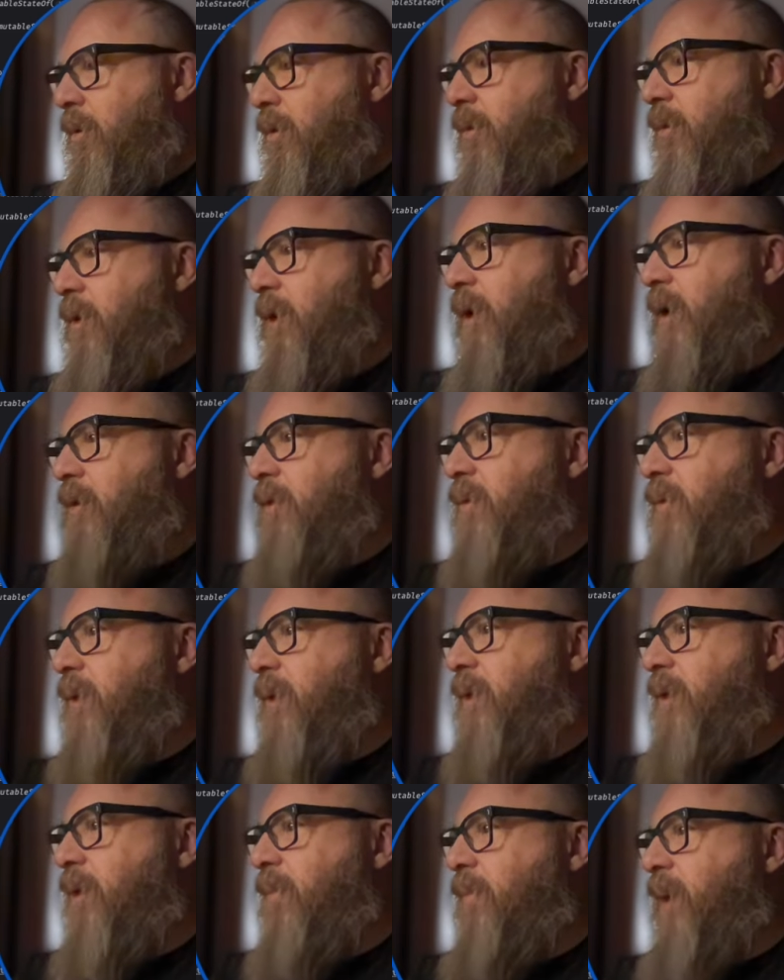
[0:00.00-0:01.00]
Okay, so we
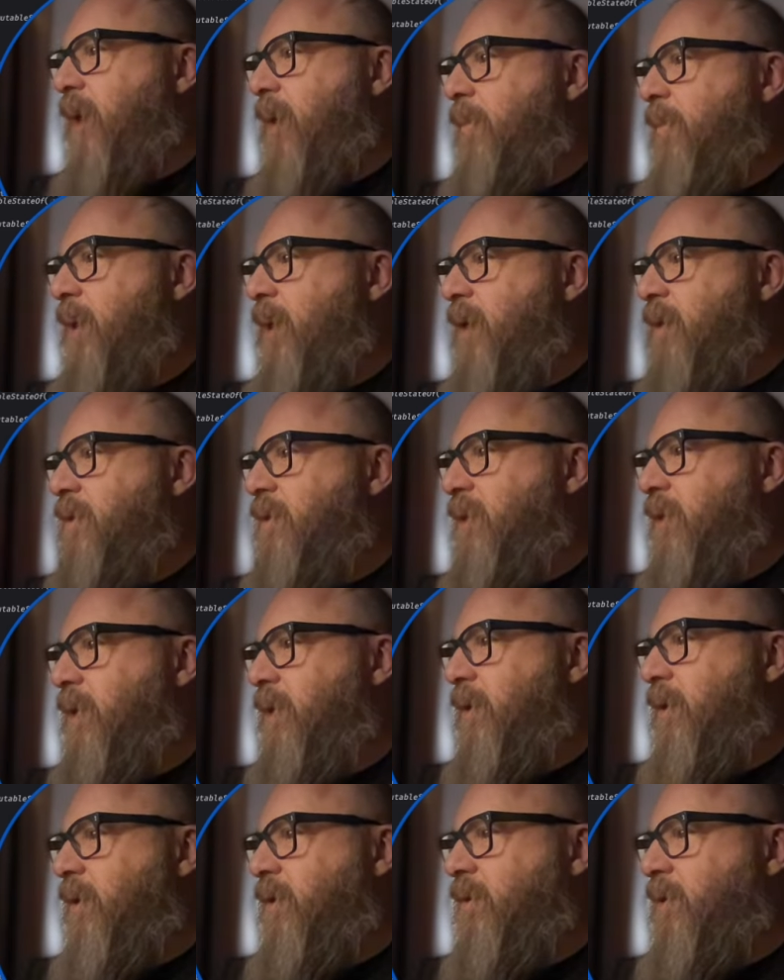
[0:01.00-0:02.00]
got the about box
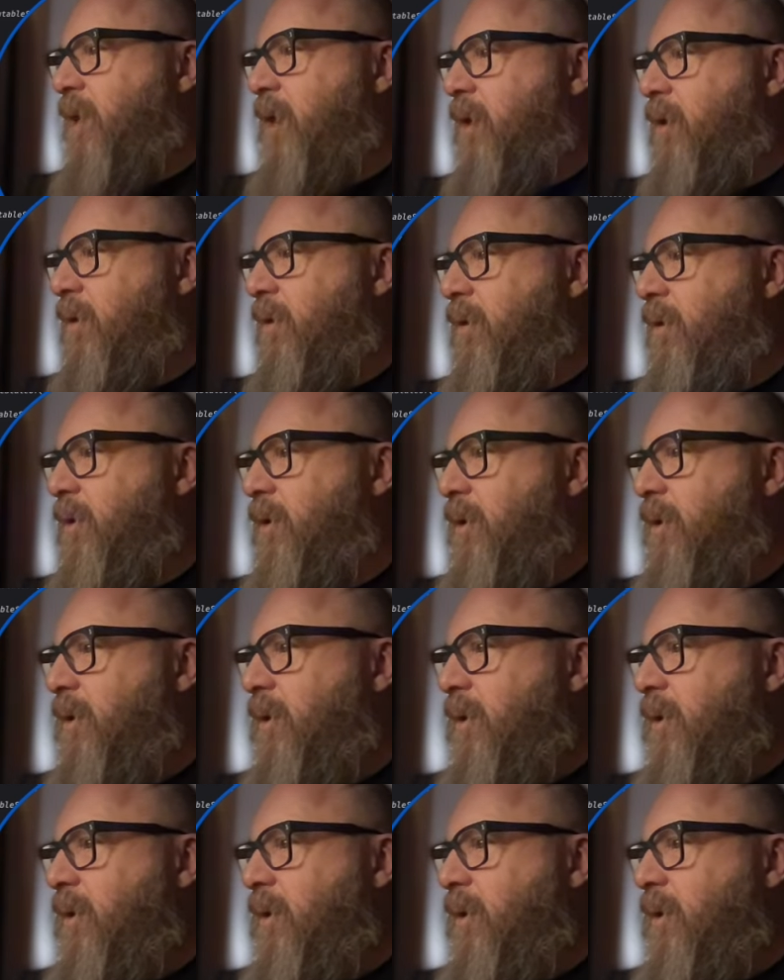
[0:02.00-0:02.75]
there, and toggle